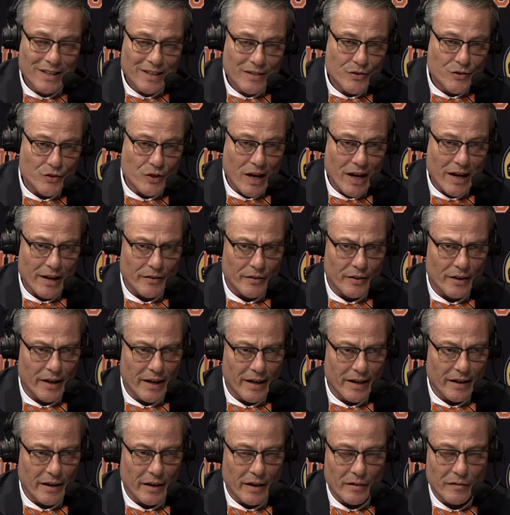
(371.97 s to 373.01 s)

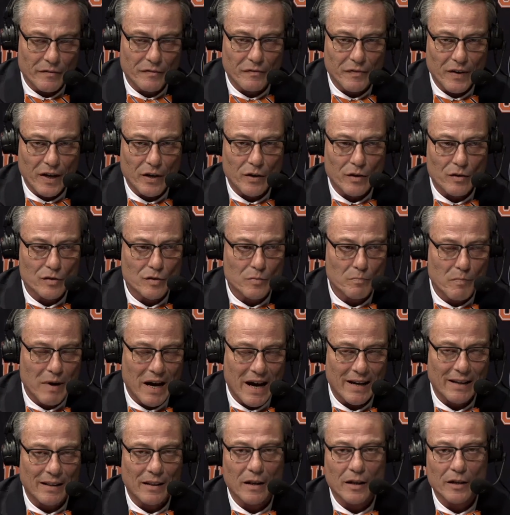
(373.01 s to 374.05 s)
Saturday, a fierce
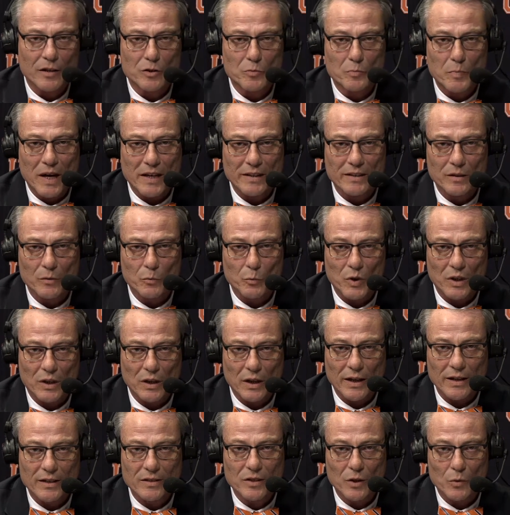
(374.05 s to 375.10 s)
battle expected with
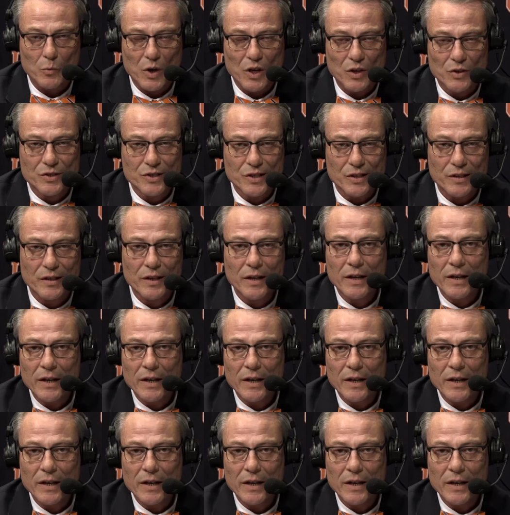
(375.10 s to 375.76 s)
Lindsey Wilson.